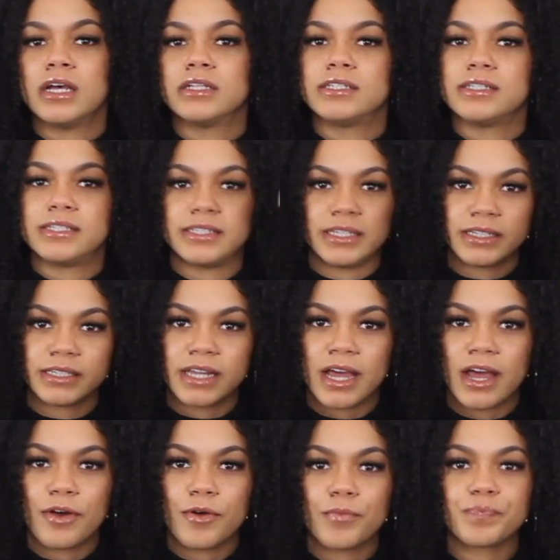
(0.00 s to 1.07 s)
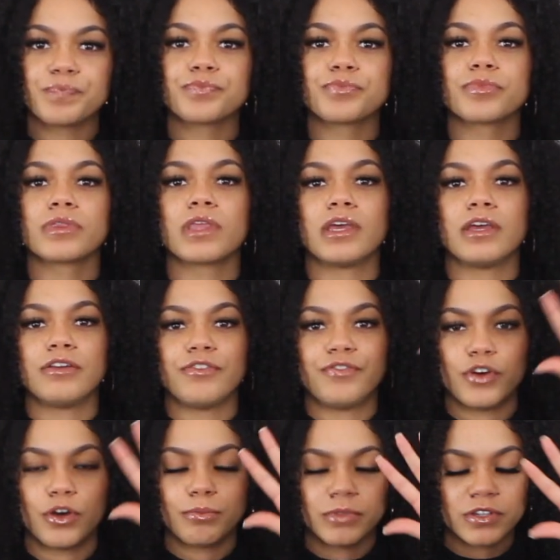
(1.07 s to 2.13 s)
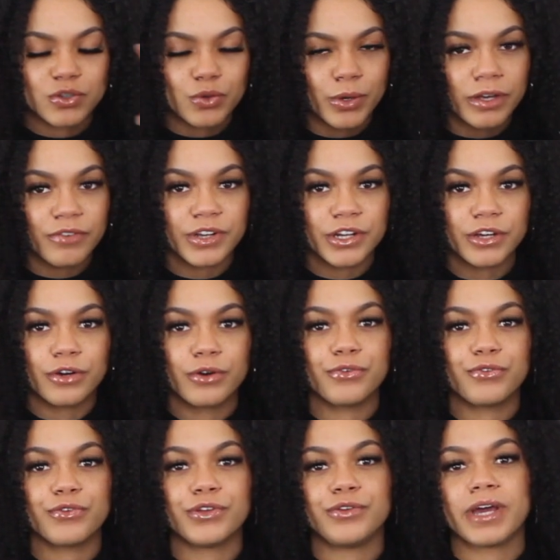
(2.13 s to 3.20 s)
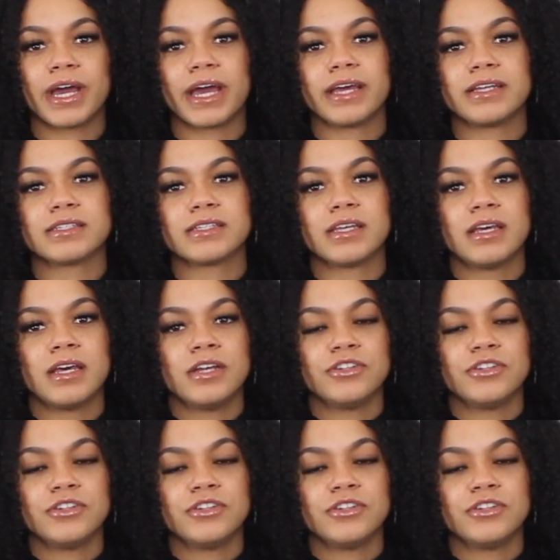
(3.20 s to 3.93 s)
to sit down and film this quick video for you guys,